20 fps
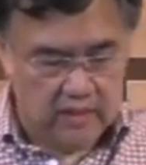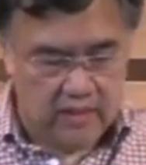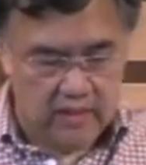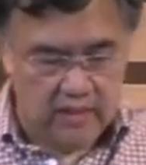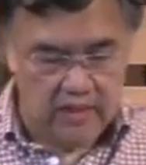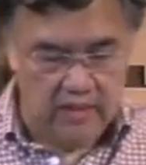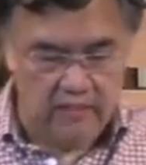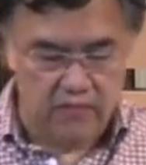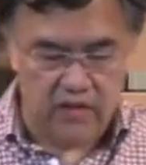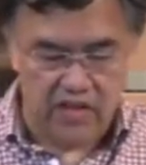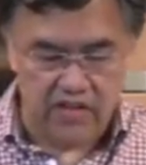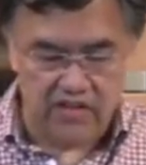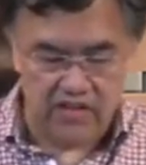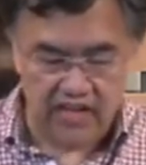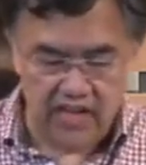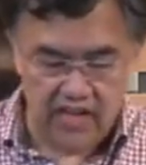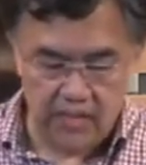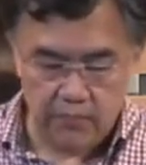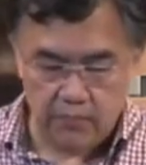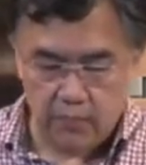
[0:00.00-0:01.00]
In verse
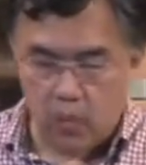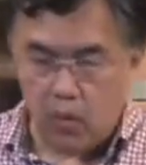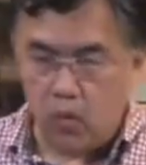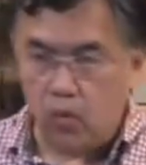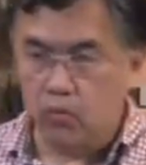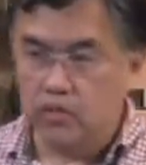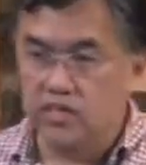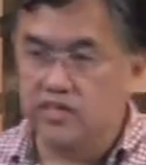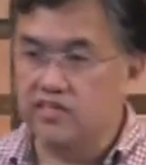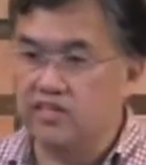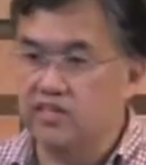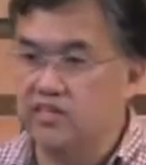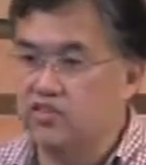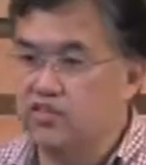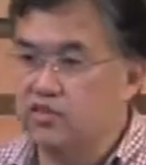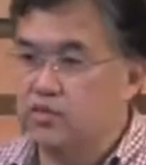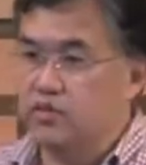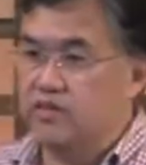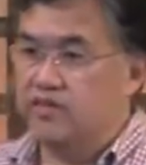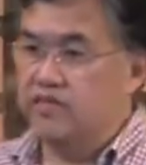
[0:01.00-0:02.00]
8, Paul returns
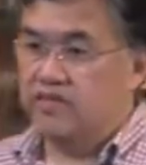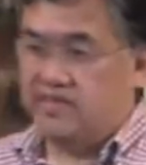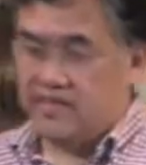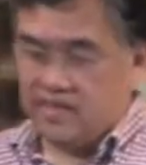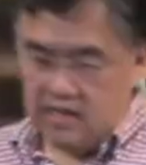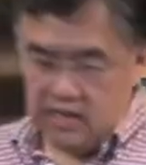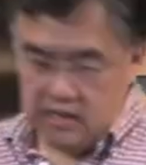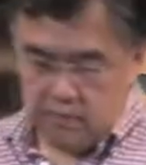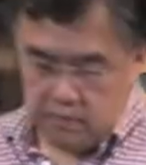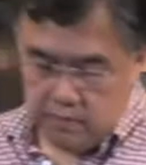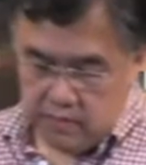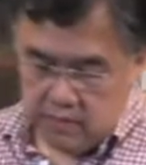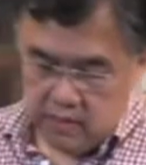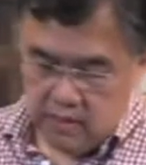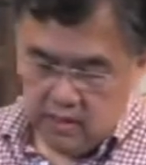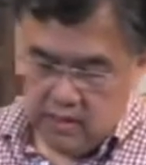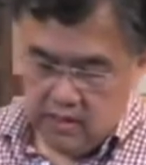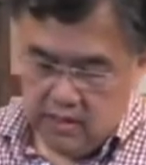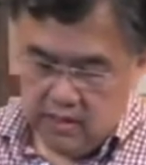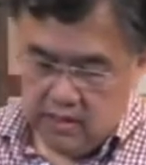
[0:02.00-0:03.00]
to his theme,
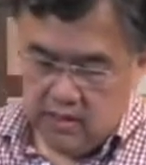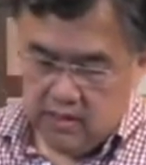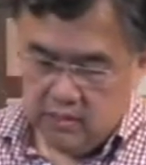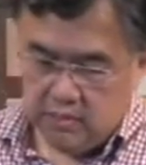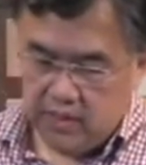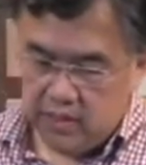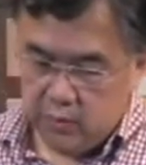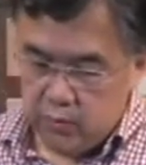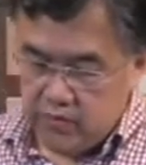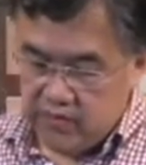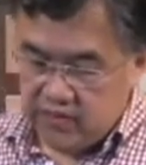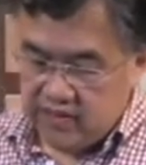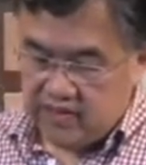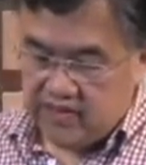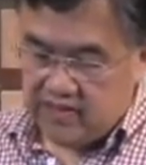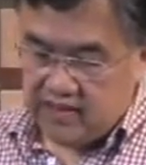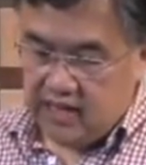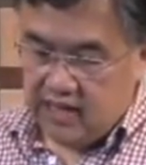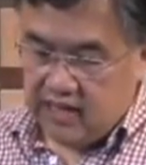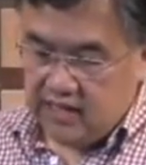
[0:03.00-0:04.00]
but with a
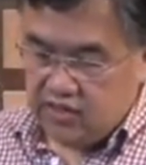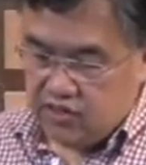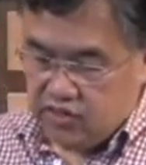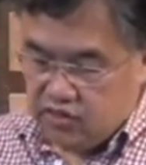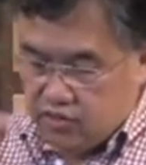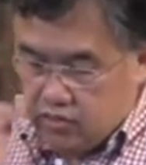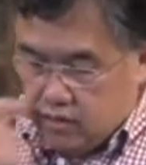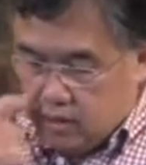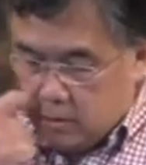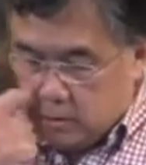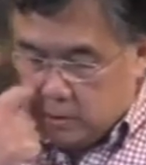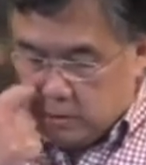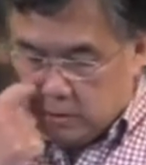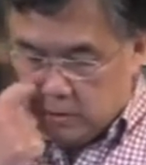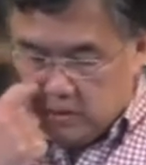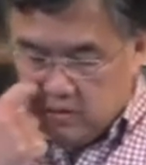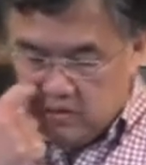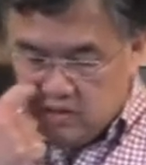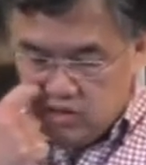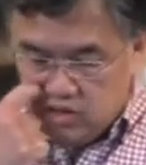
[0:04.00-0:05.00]
slight
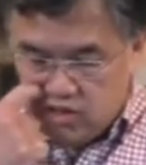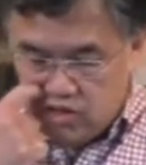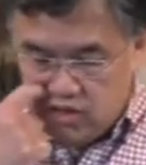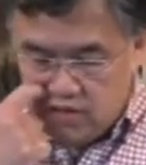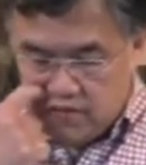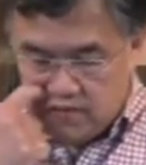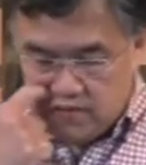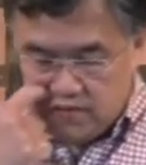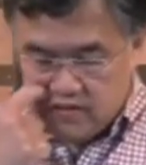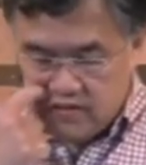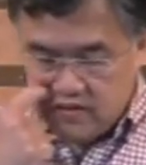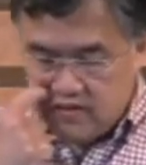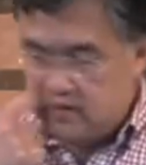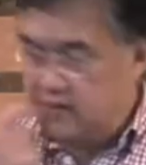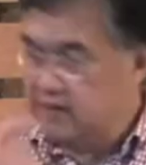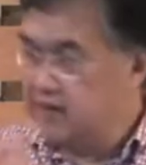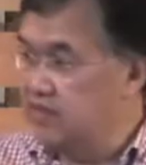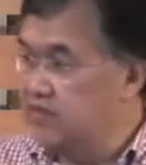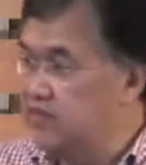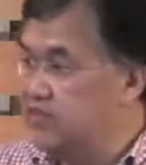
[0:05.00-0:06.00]
shift.
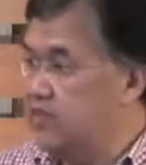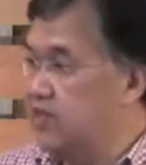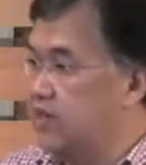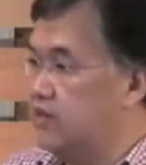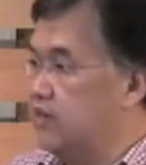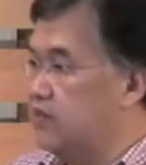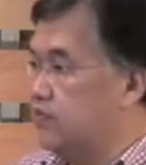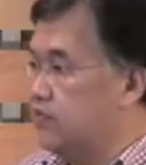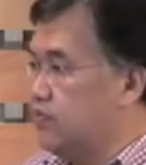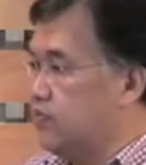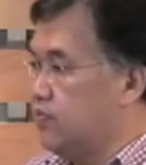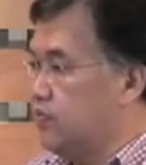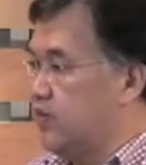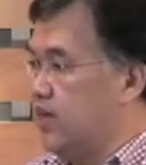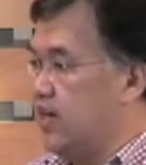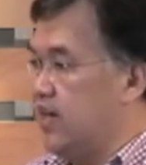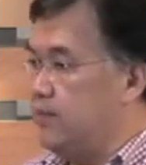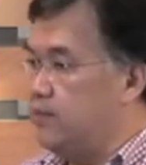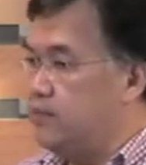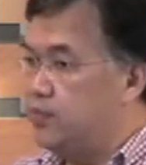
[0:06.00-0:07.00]
Instead of
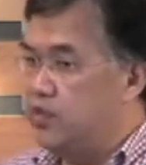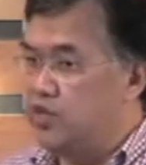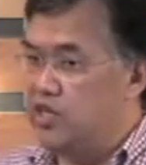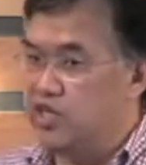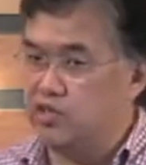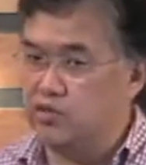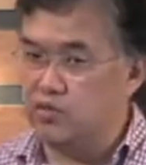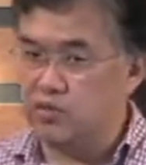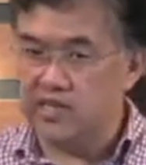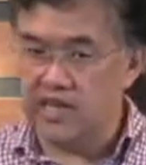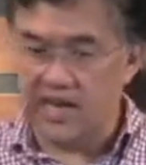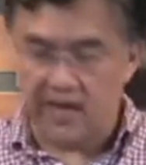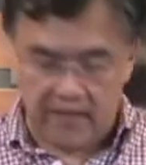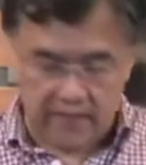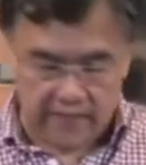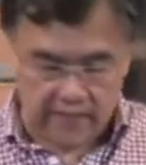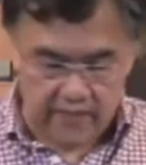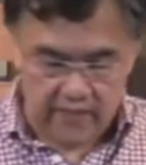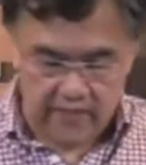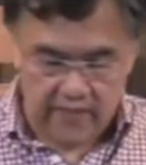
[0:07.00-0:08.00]
saying putting to
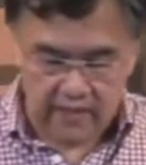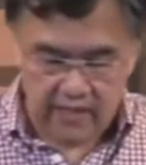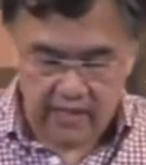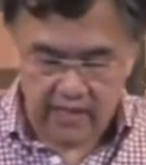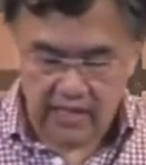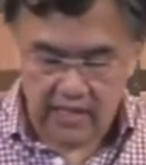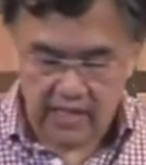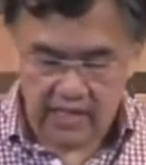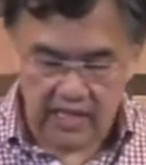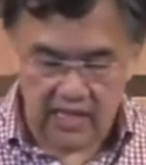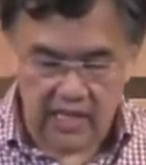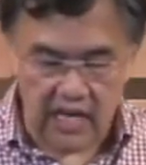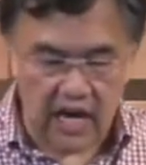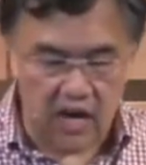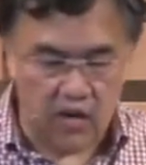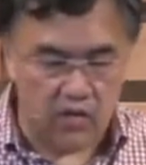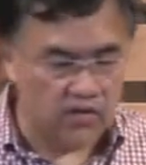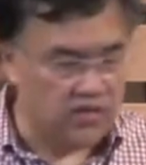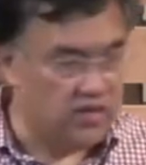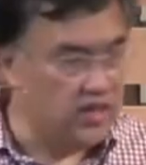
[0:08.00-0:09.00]
death, he
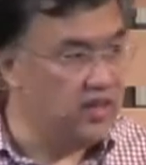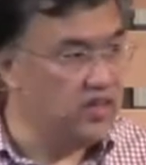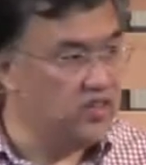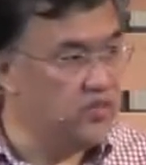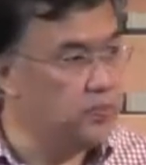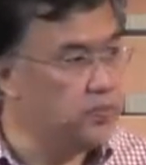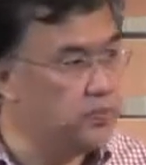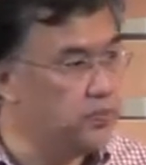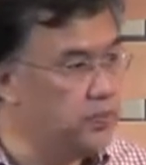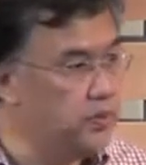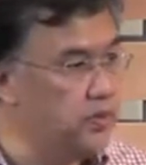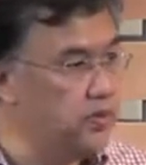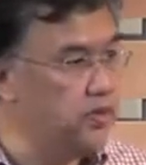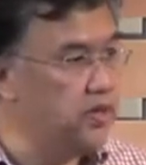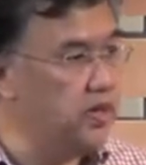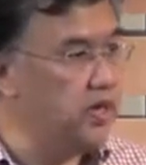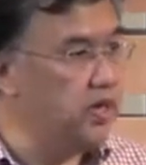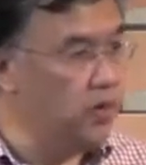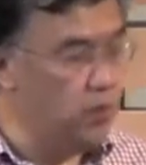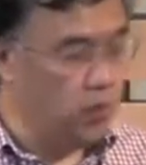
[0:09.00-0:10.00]
now says put
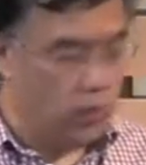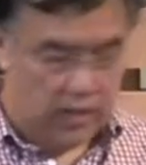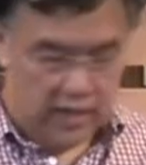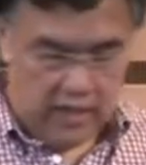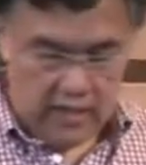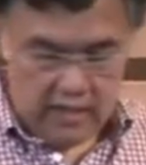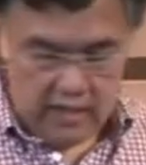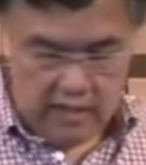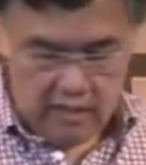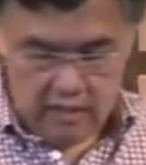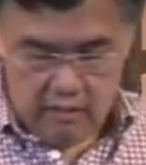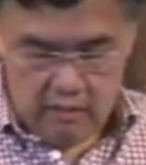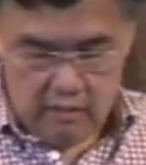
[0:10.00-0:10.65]
away.